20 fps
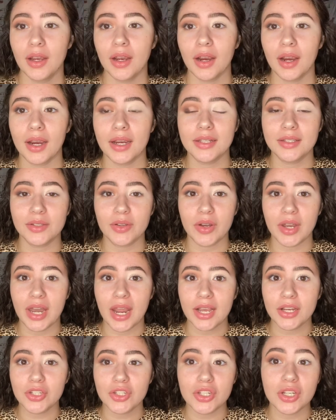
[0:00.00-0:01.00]
All right, so
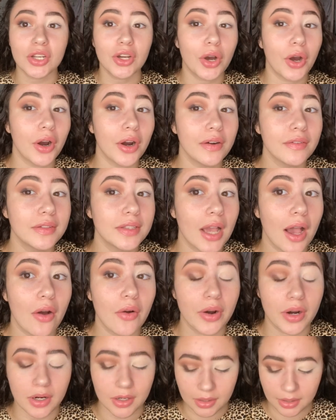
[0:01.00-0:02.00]
next she carves
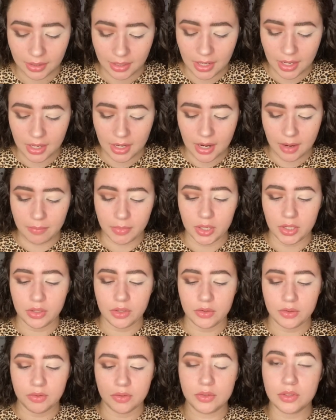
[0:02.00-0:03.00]
out her lid. I'm gonna
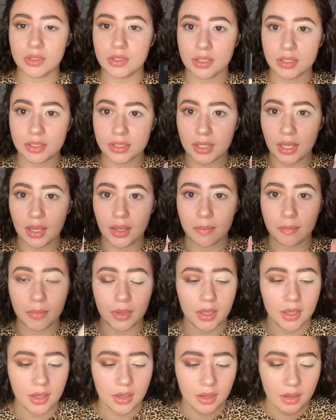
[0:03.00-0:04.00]
use the same
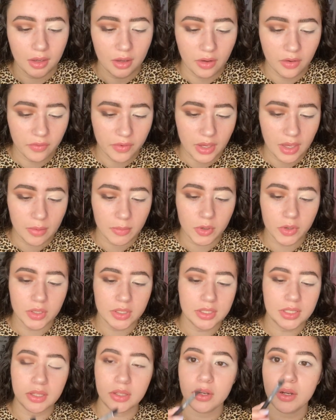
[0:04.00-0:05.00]
e.l.f. Camo
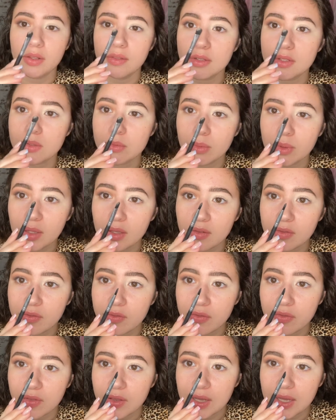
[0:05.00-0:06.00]
Concealer in this really
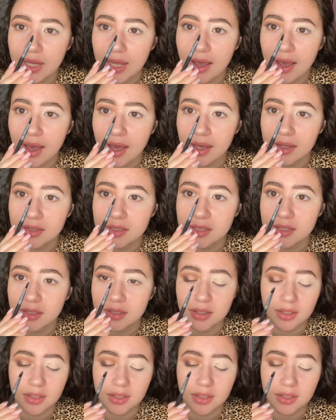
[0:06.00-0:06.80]
flat